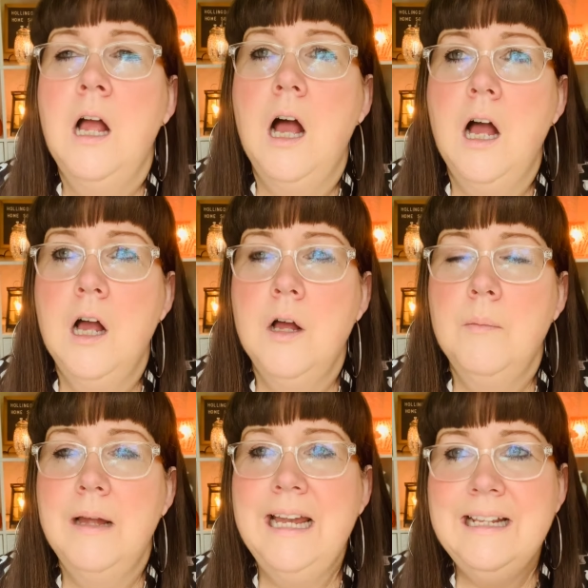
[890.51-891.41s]

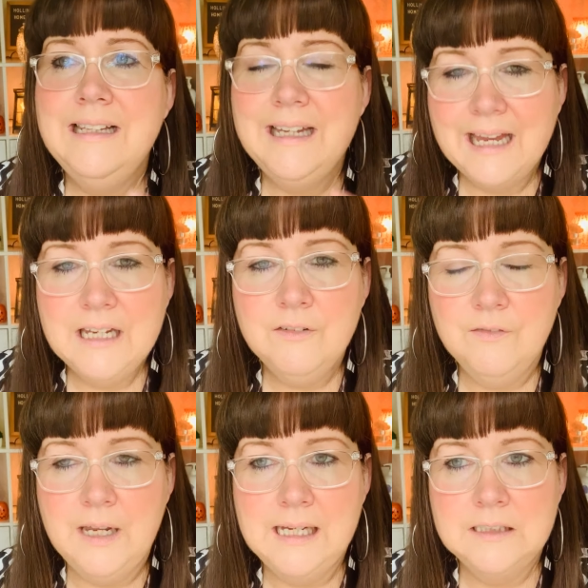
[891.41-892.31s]
In the
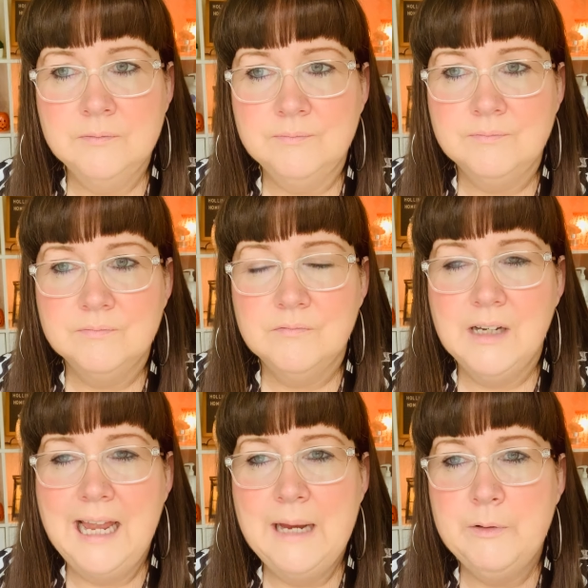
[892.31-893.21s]
evening,
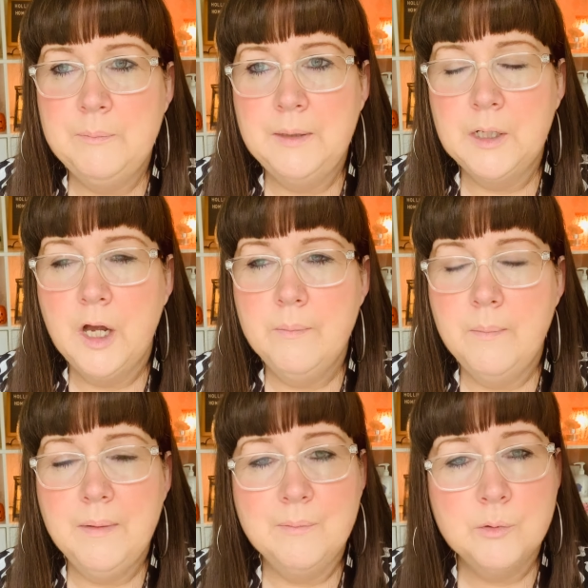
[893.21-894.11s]
it would become a
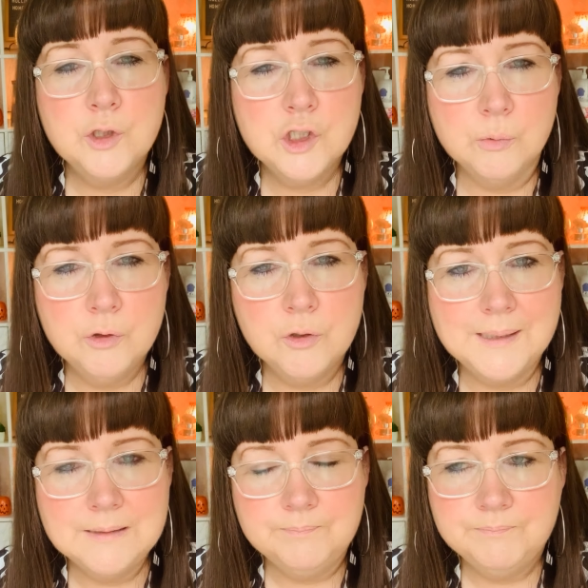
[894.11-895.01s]
bit more
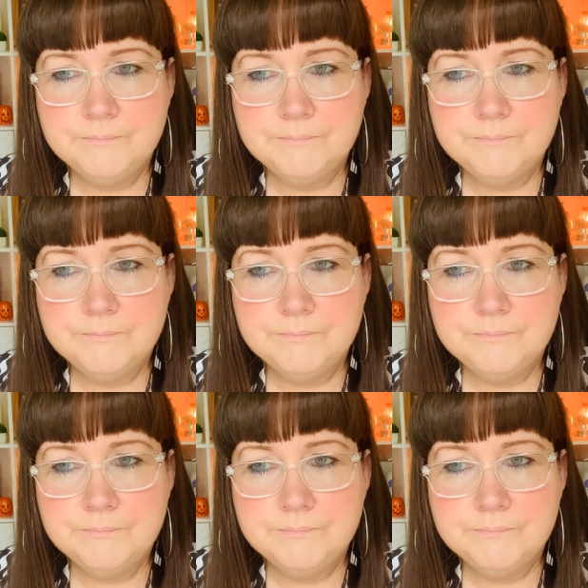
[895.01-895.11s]
sultry.